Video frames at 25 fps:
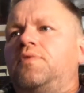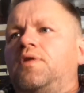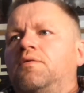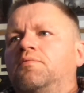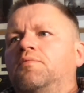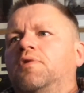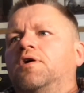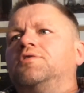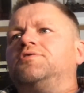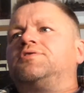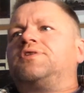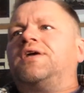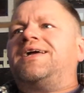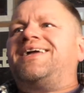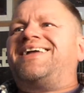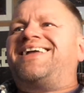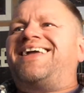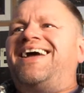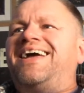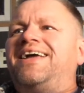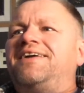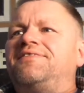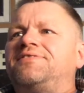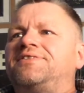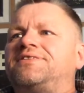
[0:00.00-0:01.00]
Mosaic
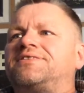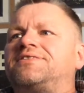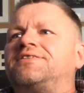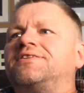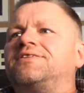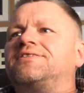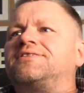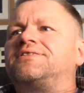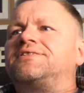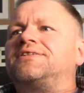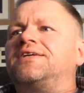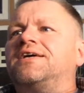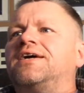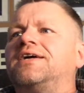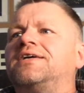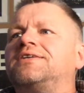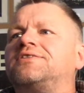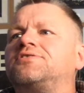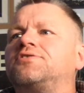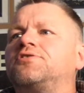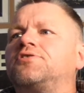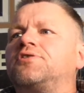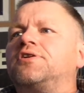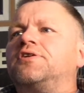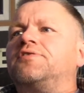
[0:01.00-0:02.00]
Cavey Stud says,
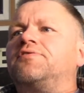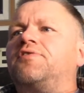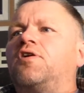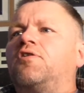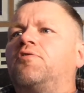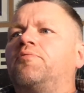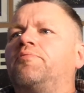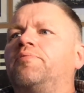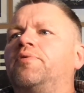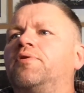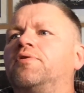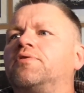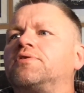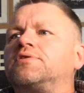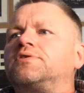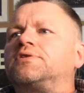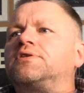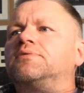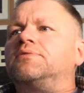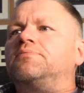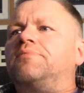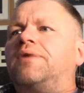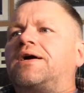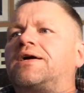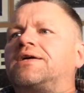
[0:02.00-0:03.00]
talking of old books
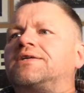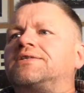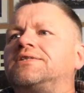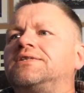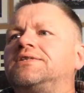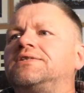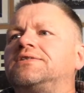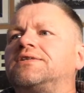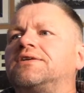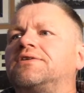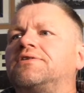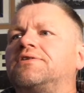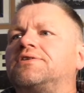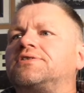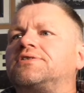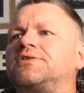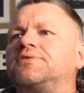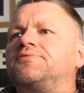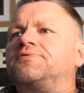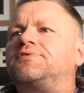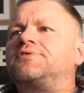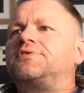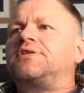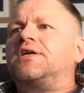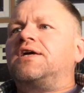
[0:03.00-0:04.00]
and magazines, there are
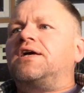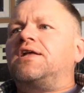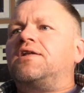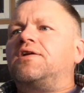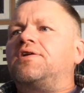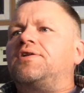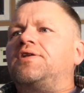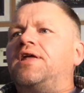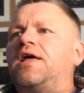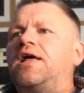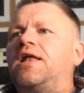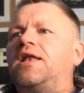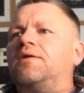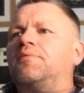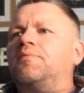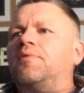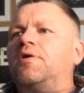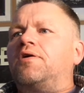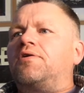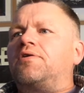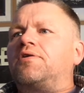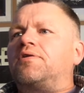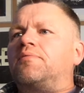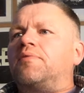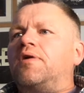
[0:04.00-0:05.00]
some for sale on
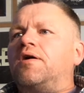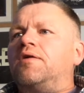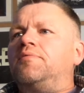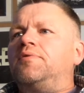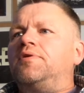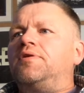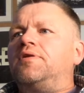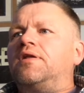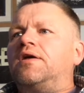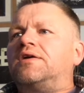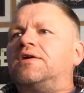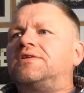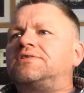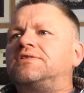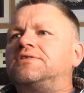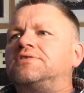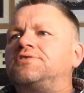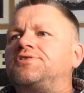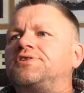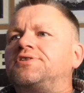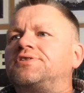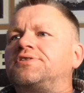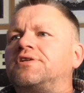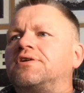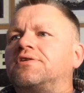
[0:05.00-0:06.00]
LMR at the moment. That's
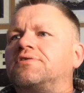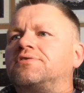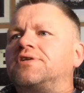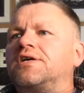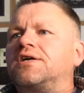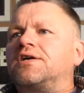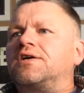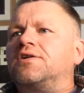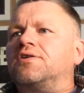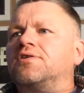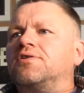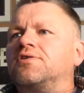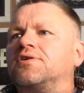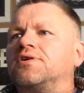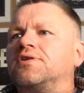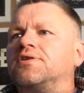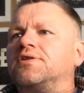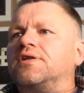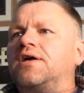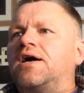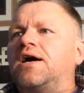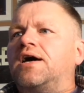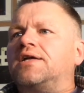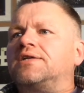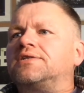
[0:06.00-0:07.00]
interesting. I'll take a look at
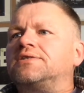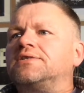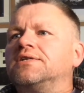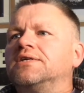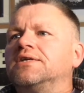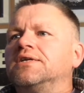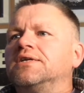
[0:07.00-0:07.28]
that.